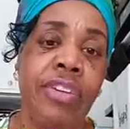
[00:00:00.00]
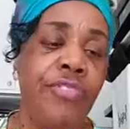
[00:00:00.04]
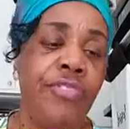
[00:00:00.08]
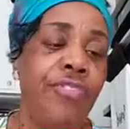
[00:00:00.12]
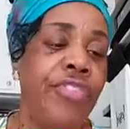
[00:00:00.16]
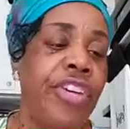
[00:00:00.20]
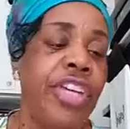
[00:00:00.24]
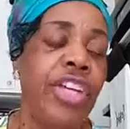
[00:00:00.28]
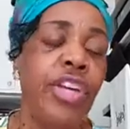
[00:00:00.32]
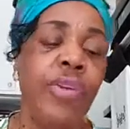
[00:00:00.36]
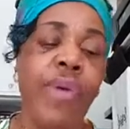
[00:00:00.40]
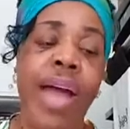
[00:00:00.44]

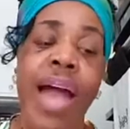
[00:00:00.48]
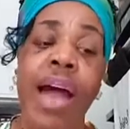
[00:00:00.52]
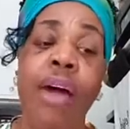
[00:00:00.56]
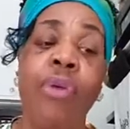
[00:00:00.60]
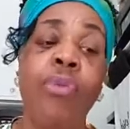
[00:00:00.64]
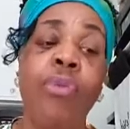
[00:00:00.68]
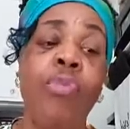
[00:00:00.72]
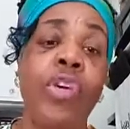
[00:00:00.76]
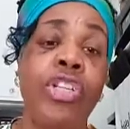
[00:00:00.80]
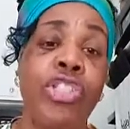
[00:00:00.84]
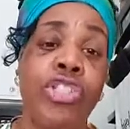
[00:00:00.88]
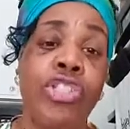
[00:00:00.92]
Figure
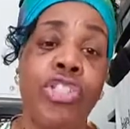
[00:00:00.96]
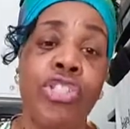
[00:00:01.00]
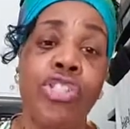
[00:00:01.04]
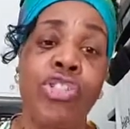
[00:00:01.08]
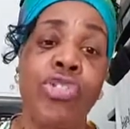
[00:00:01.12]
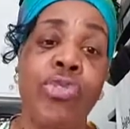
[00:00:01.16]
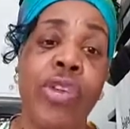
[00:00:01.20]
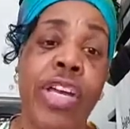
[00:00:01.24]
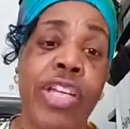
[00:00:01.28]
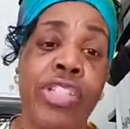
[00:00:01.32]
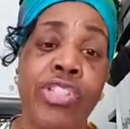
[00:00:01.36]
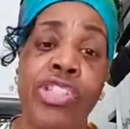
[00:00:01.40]
out what your
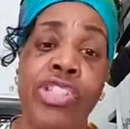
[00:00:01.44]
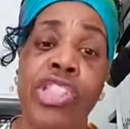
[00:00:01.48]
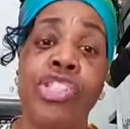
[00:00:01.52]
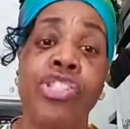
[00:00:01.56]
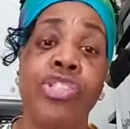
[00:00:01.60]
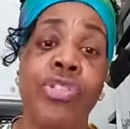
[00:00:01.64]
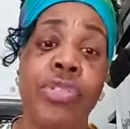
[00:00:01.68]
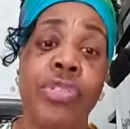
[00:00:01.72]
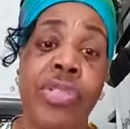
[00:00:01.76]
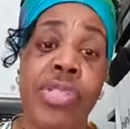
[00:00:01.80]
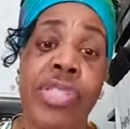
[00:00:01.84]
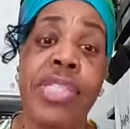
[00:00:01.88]

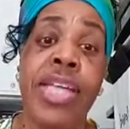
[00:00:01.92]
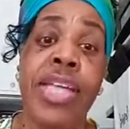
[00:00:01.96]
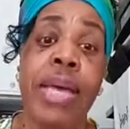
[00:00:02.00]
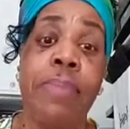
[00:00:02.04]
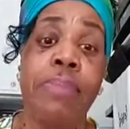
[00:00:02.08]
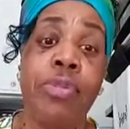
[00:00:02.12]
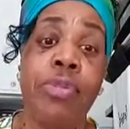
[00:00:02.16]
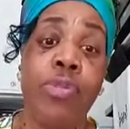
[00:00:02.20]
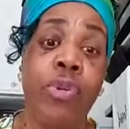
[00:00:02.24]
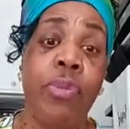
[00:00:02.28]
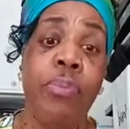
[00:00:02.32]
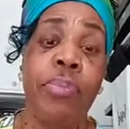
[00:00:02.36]
transitional
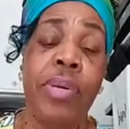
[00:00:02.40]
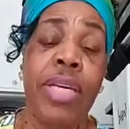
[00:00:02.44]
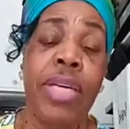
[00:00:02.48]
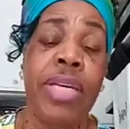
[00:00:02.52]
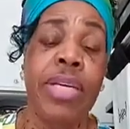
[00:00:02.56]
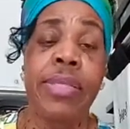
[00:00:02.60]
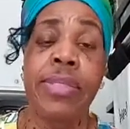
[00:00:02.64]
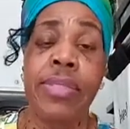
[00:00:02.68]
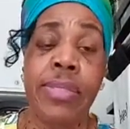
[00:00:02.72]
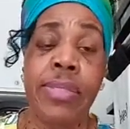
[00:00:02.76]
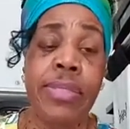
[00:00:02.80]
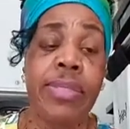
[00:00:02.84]
steps will be,
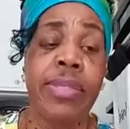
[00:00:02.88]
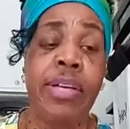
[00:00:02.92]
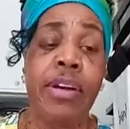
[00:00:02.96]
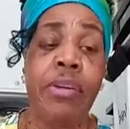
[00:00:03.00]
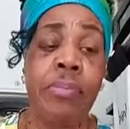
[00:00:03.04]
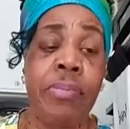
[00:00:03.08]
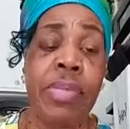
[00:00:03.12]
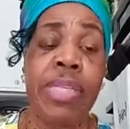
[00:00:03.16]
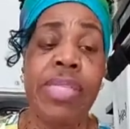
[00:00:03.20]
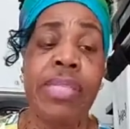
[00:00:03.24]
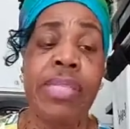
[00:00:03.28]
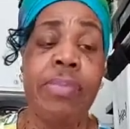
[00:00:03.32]
because there's going
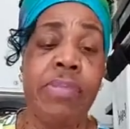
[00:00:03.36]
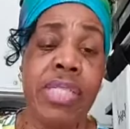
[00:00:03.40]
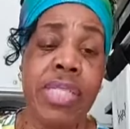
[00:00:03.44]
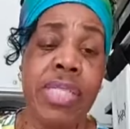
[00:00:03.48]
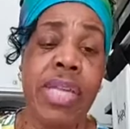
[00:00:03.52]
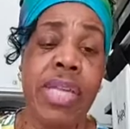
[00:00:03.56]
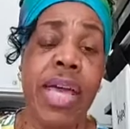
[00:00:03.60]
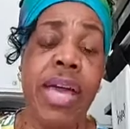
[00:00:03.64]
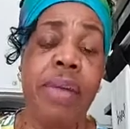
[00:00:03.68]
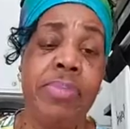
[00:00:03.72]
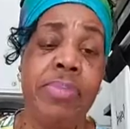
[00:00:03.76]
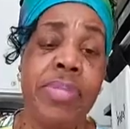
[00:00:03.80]
to be some
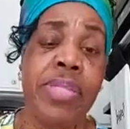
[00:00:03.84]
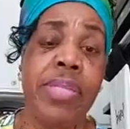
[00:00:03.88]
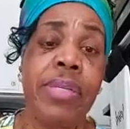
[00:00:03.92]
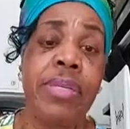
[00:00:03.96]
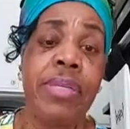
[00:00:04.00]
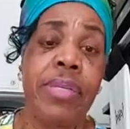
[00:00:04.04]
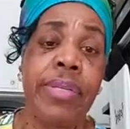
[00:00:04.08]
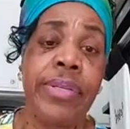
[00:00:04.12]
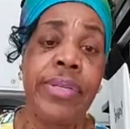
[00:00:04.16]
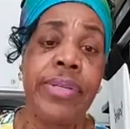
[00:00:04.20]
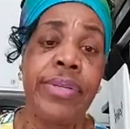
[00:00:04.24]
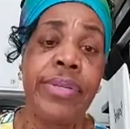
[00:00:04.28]
steps.
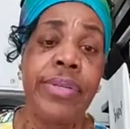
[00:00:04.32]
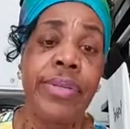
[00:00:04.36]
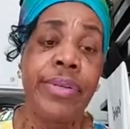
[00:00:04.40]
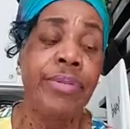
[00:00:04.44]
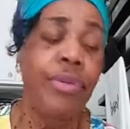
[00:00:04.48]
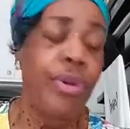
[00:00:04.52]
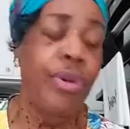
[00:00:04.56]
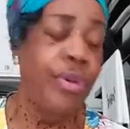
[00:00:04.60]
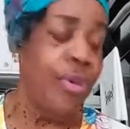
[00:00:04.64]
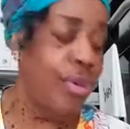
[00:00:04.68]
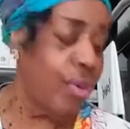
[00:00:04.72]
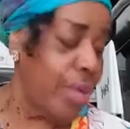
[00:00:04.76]

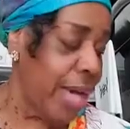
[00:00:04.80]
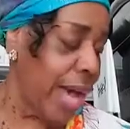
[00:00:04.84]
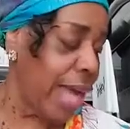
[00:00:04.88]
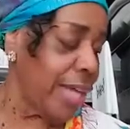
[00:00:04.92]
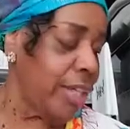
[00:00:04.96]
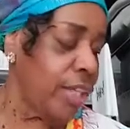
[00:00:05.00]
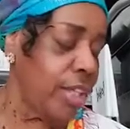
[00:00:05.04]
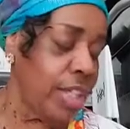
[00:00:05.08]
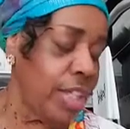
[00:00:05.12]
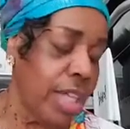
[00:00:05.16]
You got to